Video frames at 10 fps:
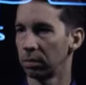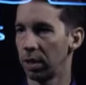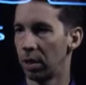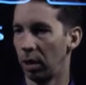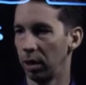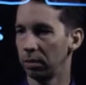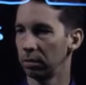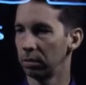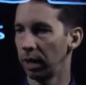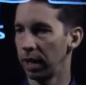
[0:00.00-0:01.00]
in the heart,
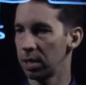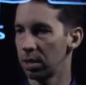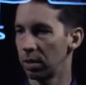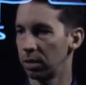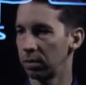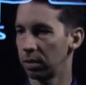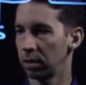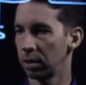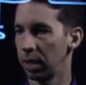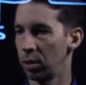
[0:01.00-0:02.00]
right? So
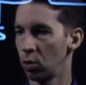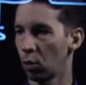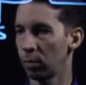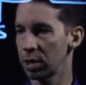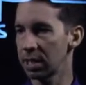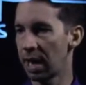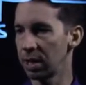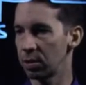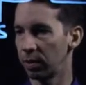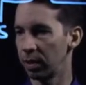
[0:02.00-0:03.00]
in normal
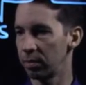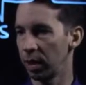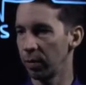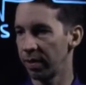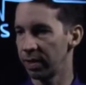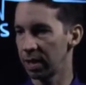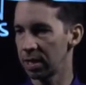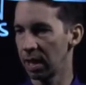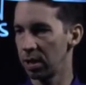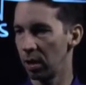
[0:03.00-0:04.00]
sinus rhythm, right, we have the
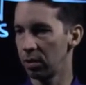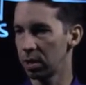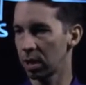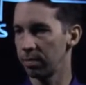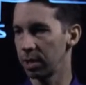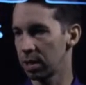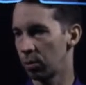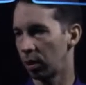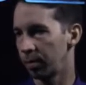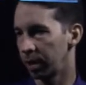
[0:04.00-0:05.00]
SA node. It's going to be
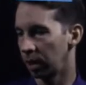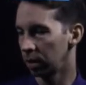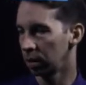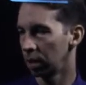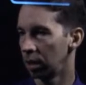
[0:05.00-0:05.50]
somewhere up here,